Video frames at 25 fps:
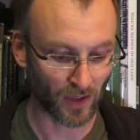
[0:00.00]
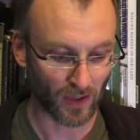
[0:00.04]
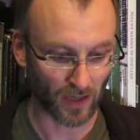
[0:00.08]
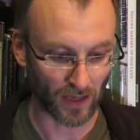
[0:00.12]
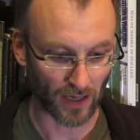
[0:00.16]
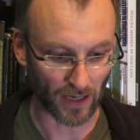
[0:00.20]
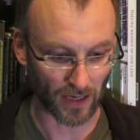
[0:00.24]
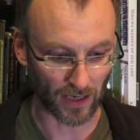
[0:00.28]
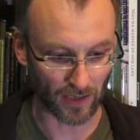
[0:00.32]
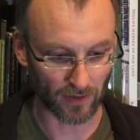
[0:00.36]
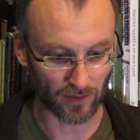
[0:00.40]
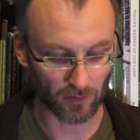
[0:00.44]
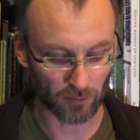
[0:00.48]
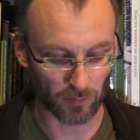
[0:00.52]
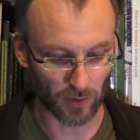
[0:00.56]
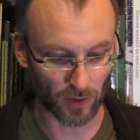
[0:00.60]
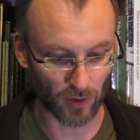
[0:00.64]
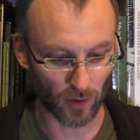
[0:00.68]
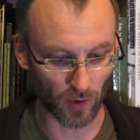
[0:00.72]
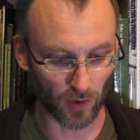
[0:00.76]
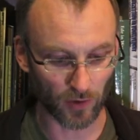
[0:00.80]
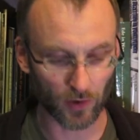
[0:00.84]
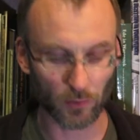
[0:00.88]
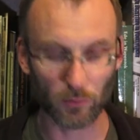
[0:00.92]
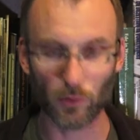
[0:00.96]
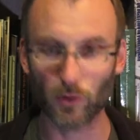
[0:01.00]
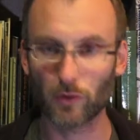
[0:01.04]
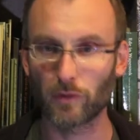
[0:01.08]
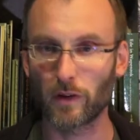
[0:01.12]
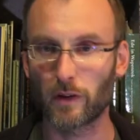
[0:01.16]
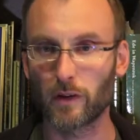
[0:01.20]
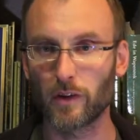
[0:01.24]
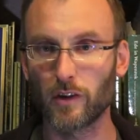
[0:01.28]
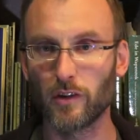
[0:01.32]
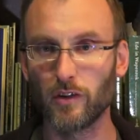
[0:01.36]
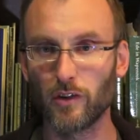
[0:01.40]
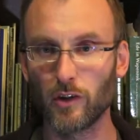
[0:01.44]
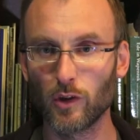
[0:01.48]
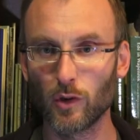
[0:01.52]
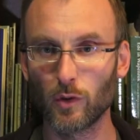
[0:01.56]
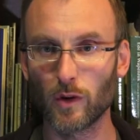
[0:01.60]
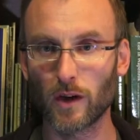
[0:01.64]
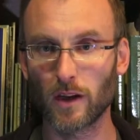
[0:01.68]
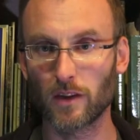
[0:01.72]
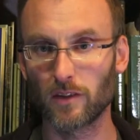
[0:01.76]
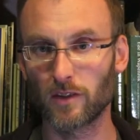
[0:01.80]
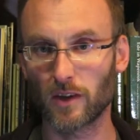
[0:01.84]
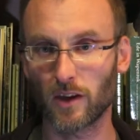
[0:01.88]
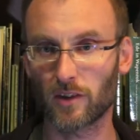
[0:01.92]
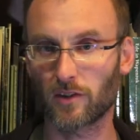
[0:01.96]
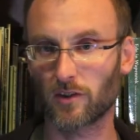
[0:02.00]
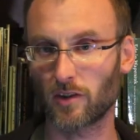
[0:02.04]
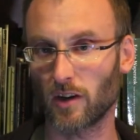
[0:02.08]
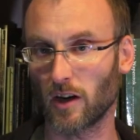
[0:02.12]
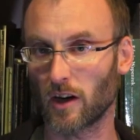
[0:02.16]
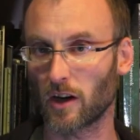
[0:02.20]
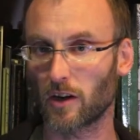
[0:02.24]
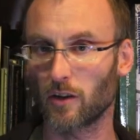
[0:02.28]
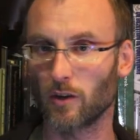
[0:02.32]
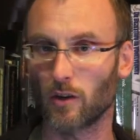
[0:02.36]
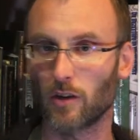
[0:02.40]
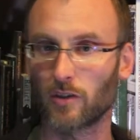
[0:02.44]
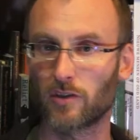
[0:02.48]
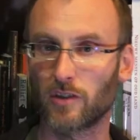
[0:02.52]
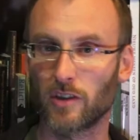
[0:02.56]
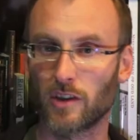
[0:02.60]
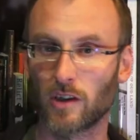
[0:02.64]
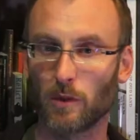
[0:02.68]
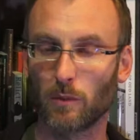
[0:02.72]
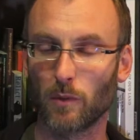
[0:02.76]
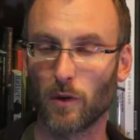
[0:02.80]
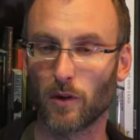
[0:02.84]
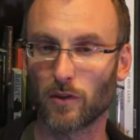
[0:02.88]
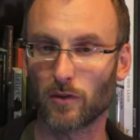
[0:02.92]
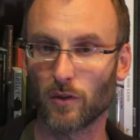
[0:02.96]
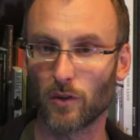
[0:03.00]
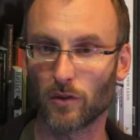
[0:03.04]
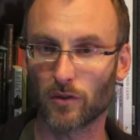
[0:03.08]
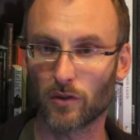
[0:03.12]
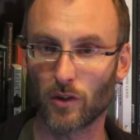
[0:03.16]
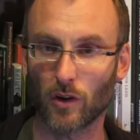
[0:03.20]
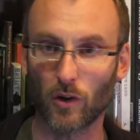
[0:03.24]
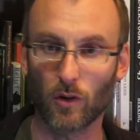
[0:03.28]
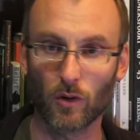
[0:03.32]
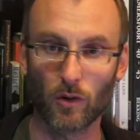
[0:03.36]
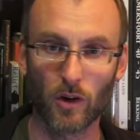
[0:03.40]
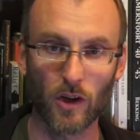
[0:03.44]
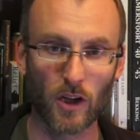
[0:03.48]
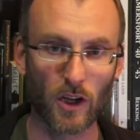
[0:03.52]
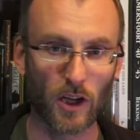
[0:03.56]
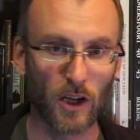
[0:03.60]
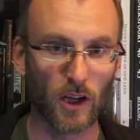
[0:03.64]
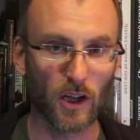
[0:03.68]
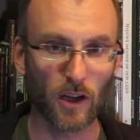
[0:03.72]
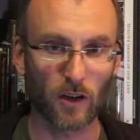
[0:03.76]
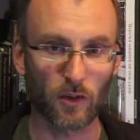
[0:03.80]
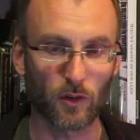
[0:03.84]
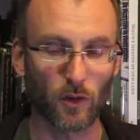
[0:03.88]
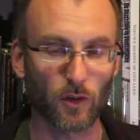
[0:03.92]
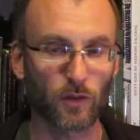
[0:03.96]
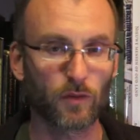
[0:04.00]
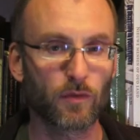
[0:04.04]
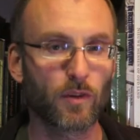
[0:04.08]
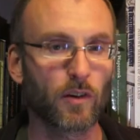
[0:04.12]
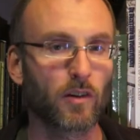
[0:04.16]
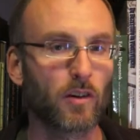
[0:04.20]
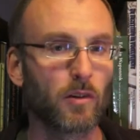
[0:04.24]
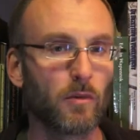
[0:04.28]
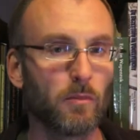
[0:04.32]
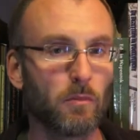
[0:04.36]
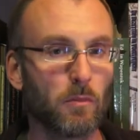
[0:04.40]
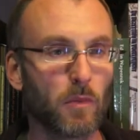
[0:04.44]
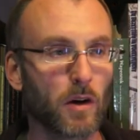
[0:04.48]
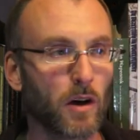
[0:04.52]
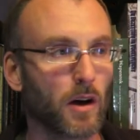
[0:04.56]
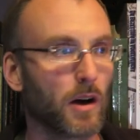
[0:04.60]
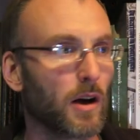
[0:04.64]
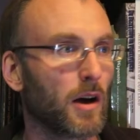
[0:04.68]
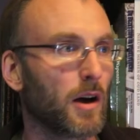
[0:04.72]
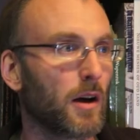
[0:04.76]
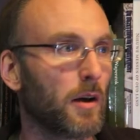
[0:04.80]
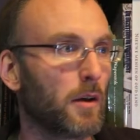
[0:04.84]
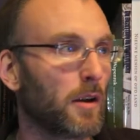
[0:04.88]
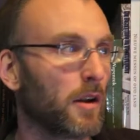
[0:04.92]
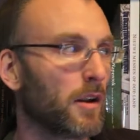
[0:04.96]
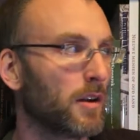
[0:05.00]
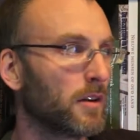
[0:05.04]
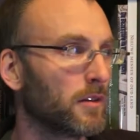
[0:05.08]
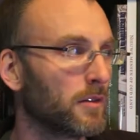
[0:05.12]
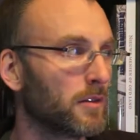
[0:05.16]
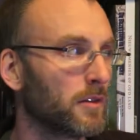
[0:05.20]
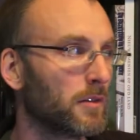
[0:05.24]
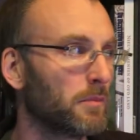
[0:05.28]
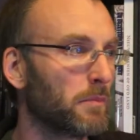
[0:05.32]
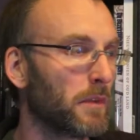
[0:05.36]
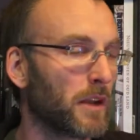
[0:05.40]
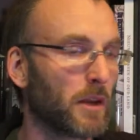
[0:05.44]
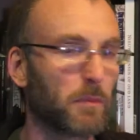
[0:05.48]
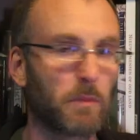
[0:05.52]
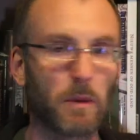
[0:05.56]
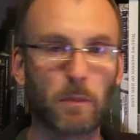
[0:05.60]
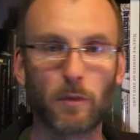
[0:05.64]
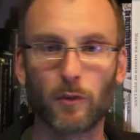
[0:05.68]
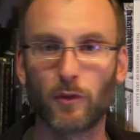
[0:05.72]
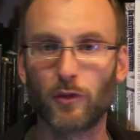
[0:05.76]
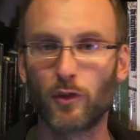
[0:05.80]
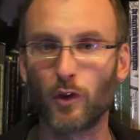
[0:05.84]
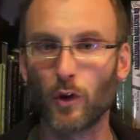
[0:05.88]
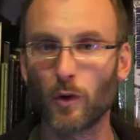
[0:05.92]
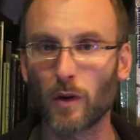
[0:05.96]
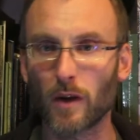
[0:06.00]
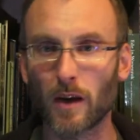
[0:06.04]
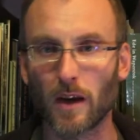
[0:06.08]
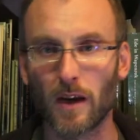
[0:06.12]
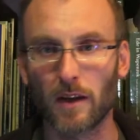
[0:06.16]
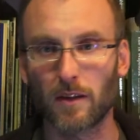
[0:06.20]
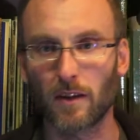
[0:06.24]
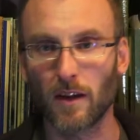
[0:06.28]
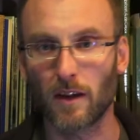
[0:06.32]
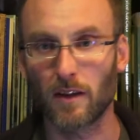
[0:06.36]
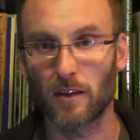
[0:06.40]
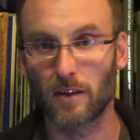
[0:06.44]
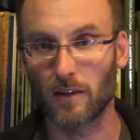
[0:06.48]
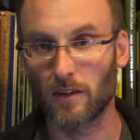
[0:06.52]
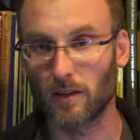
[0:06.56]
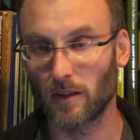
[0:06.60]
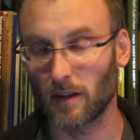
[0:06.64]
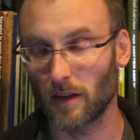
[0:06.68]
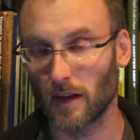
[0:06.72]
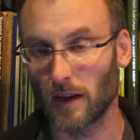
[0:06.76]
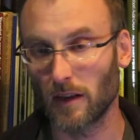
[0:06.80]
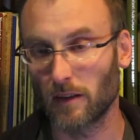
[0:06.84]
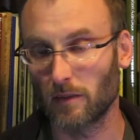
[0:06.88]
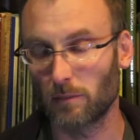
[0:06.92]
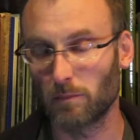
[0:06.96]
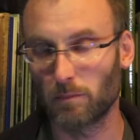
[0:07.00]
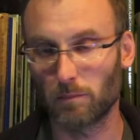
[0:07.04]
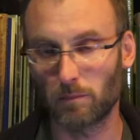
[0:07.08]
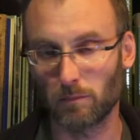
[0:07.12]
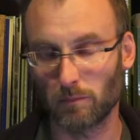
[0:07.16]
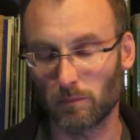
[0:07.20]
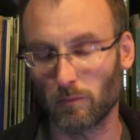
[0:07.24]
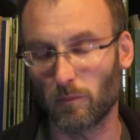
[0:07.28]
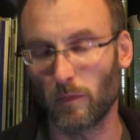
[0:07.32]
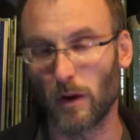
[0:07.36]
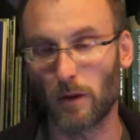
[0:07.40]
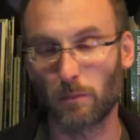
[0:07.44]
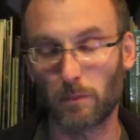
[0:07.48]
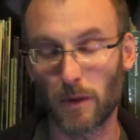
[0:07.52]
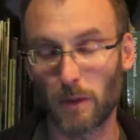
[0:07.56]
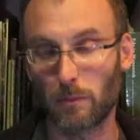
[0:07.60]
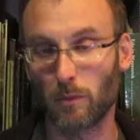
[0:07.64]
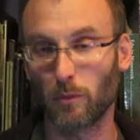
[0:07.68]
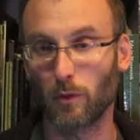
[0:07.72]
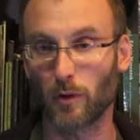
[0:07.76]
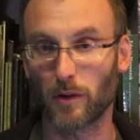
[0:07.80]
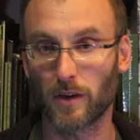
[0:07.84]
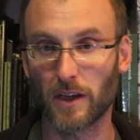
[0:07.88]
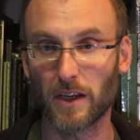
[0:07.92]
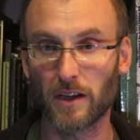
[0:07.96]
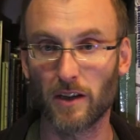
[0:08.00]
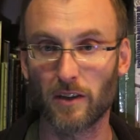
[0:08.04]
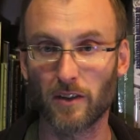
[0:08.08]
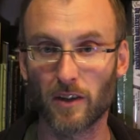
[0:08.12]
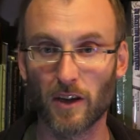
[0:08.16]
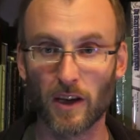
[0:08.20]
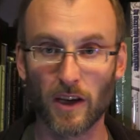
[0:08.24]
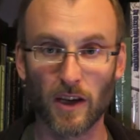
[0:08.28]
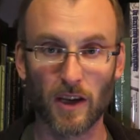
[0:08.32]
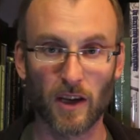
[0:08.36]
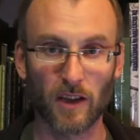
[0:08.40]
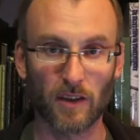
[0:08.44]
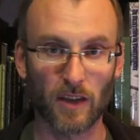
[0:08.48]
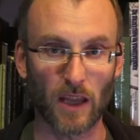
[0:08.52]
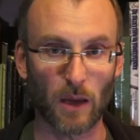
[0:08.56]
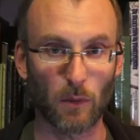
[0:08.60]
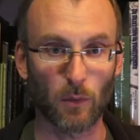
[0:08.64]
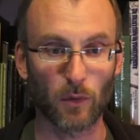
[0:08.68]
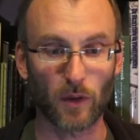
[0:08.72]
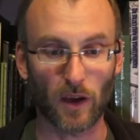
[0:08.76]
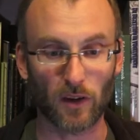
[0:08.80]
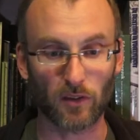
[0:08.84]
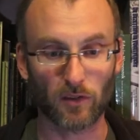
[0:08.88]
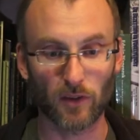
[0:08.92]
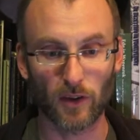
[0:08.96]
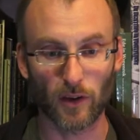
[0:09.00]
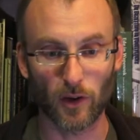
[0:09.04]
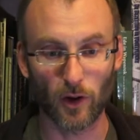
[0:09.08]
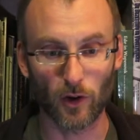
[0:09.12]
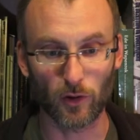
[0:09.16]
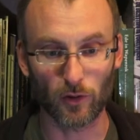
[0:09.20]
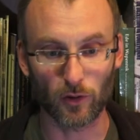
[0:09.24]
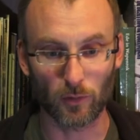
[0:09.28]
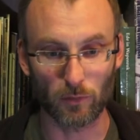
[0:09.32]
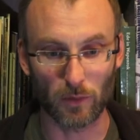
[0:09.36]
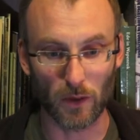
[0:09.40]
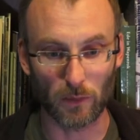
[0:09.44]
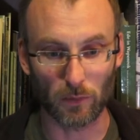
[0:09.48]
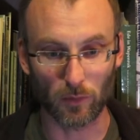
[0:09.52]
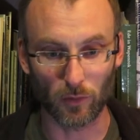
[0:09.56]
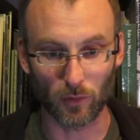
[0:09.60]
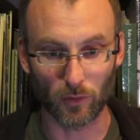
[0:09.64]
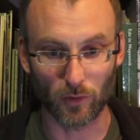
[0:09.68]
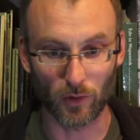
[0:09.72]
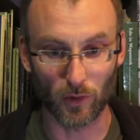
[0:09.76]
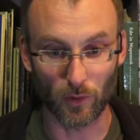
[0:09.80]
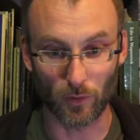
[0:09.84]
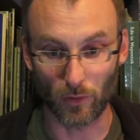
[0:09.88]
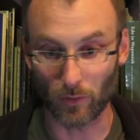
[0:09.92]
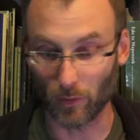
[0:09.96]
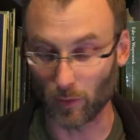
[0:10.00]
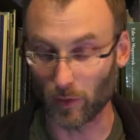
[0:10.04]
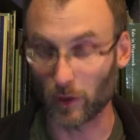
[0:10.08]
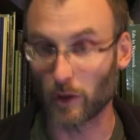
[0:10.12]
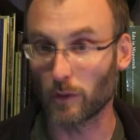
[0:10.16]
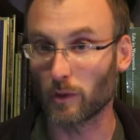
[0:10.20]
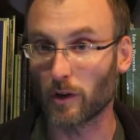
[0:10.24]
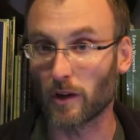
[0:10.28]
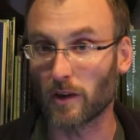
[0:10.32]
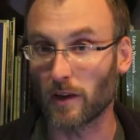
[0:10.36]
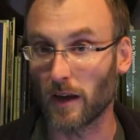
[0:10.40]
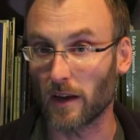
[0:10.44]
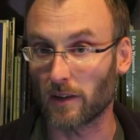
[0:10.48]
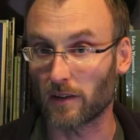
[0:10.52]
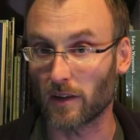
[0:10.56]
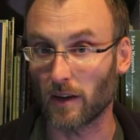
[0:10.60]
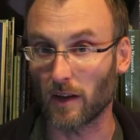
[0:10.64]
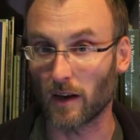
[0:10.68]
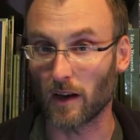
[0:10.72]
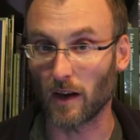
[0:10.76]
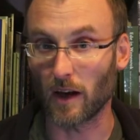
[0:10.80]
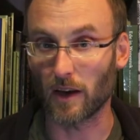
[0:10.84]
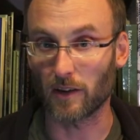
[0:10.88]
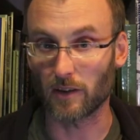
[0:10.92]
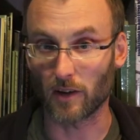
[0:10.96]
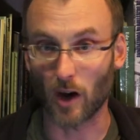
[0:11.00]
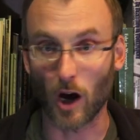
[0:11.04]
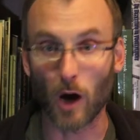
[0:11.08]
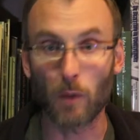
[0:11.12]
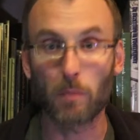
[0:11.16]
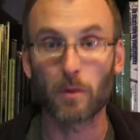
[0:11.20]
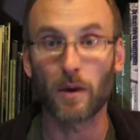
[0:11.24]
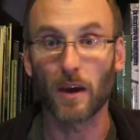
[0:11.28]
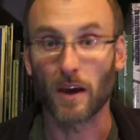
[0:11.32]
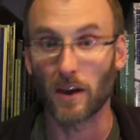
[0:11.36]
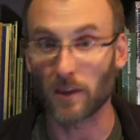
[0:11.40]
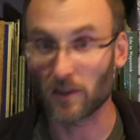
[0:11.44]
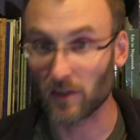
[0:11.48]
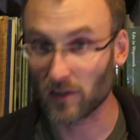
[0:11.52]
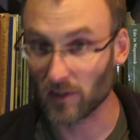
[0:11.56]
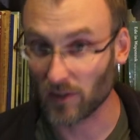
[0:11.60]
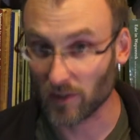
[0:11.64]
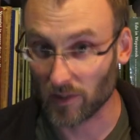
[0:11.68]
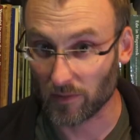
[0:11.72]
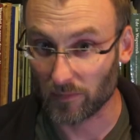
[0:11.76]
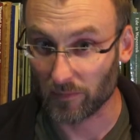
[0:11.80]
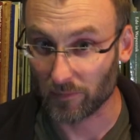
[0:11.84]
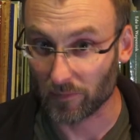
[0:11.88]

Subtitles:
And because it was very new in Dutch archaeology, there was also not very many people doing it, and when people were needed, they would actually go to people who were doing it as hobbyists.